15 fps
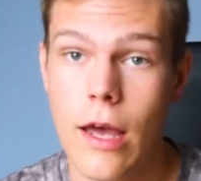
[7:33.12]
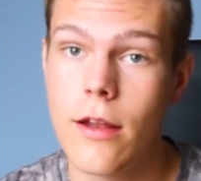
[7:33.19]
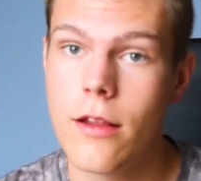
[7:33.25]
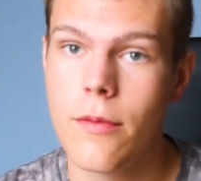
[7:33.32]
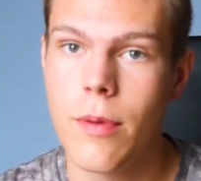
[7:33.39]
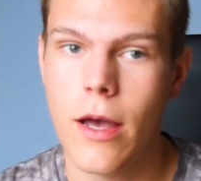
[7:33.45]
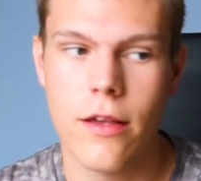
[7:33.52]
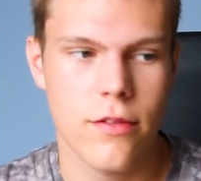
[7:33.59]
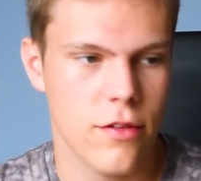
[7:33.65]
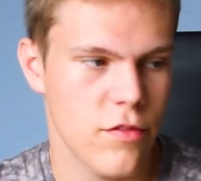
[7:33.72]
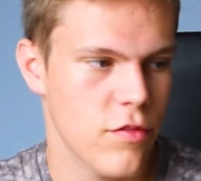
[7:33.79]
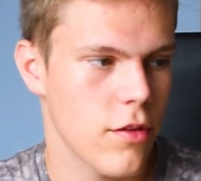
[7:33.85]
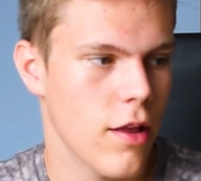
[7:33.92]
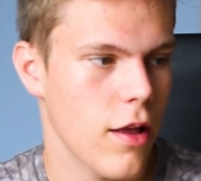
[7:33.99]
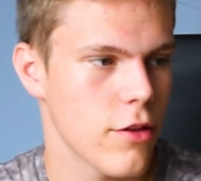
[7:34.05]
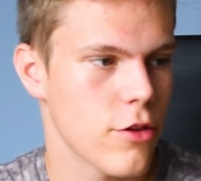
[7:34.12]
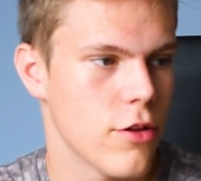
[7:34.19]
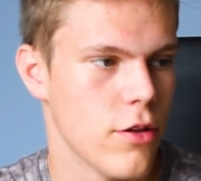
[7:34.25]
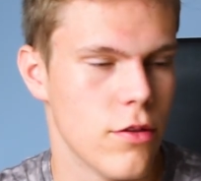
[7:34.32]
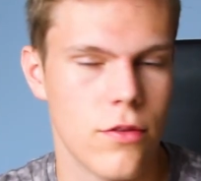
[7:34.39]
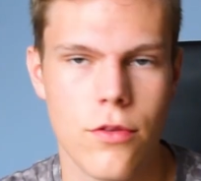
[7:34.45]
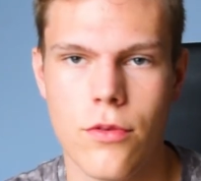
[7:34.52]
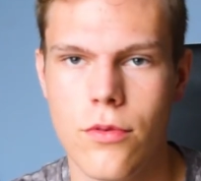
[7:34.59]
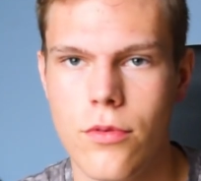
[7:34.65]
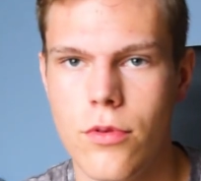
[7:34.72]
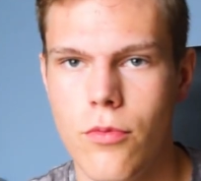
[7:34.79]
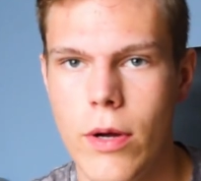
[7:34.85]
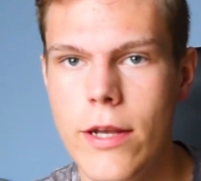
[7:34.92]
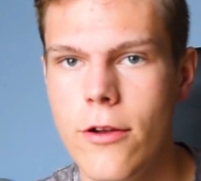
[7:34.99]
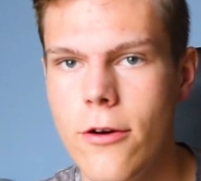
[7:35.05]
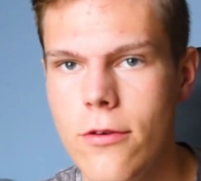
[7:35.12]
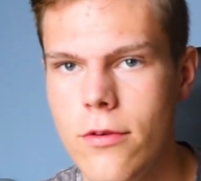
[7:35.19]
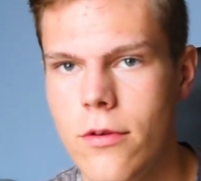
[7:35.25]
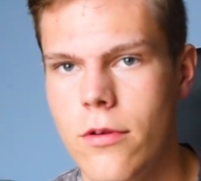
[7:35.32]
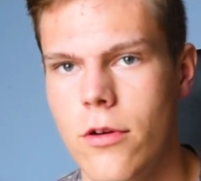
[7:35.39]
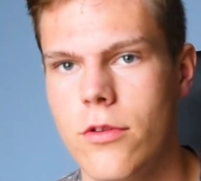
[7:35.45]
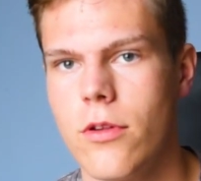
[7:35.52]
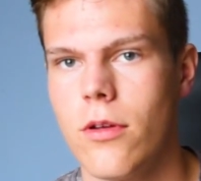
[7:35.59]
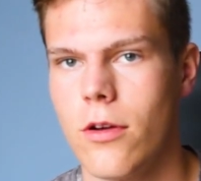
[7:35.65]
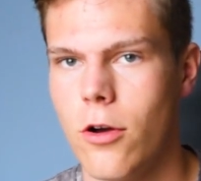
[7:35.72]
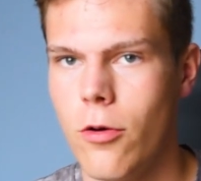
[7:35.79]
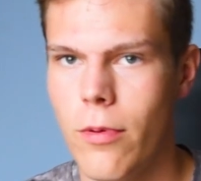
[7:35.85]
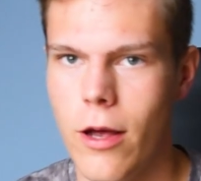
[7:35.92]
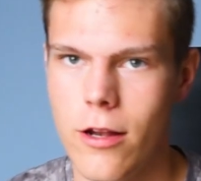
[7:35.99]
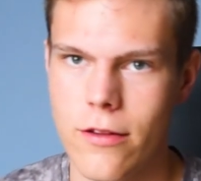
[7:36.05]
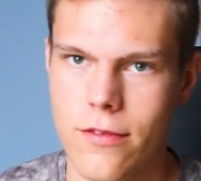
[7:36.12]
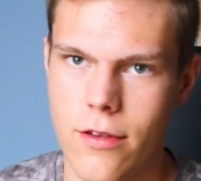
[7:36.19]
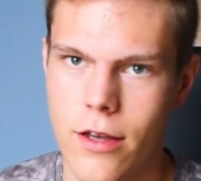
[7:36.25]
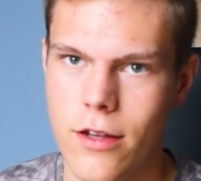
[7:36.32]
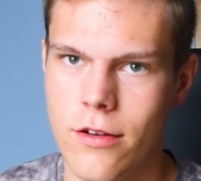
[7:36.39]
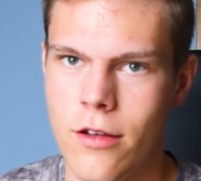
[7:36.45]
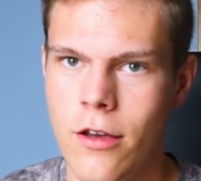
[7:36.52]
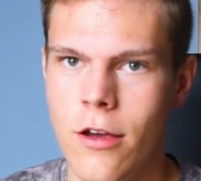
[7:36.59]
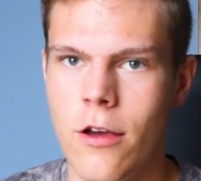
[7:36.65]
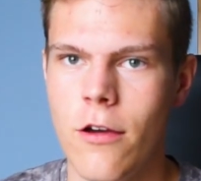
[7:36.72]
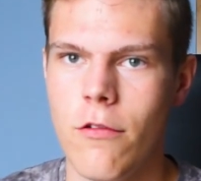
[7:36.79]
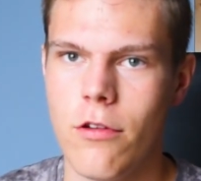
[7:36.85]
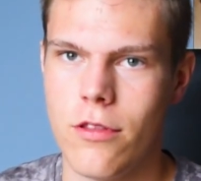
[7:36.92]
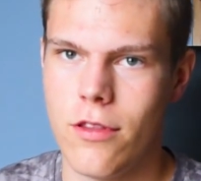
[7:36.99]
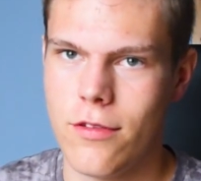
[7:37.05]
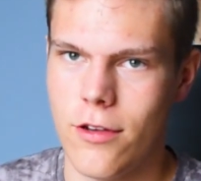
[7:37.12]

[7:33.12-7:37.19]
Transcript: And in the past I've attached it to the window on the co-pilot side with the